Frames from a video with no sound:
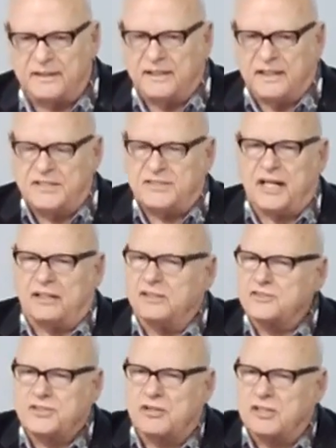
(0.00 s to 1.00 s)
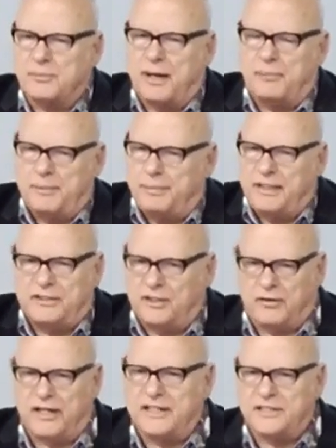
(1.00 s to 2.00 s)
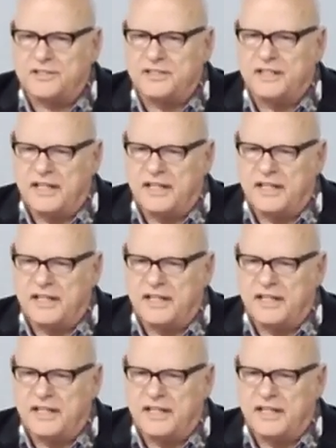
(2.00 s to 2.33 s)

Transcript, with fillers: He's not concerned about me being the greatest.